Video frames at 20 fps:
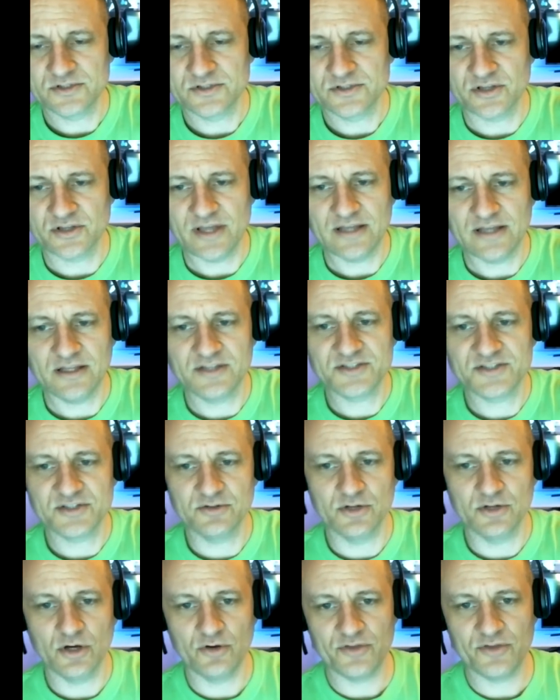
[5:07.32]
So that lets
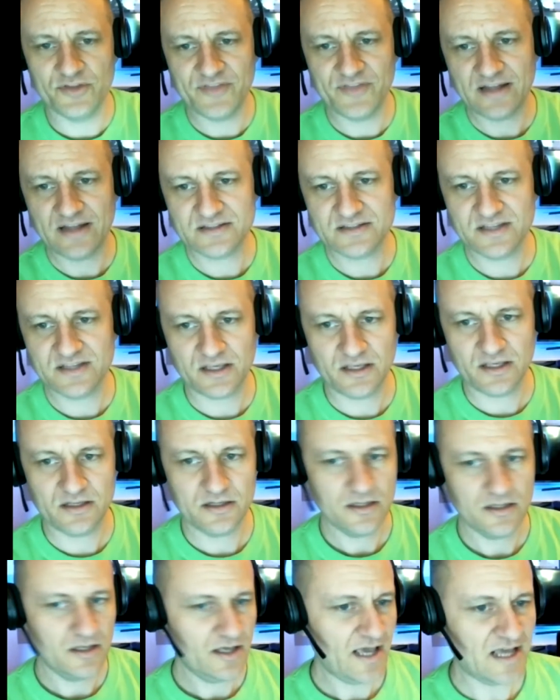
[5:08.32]
you know that that ticket
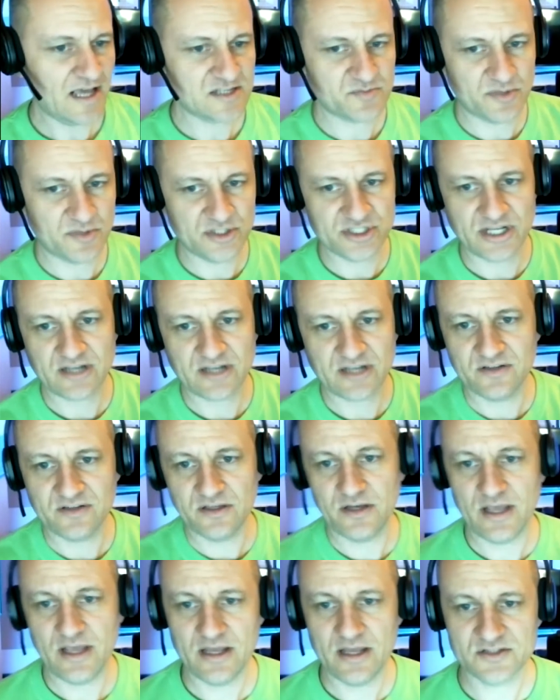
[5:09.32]
has been checked
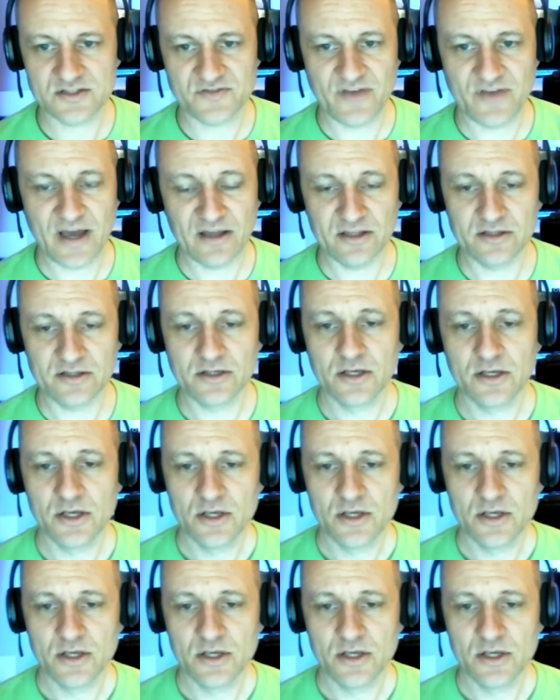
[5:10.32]
in and it's valid.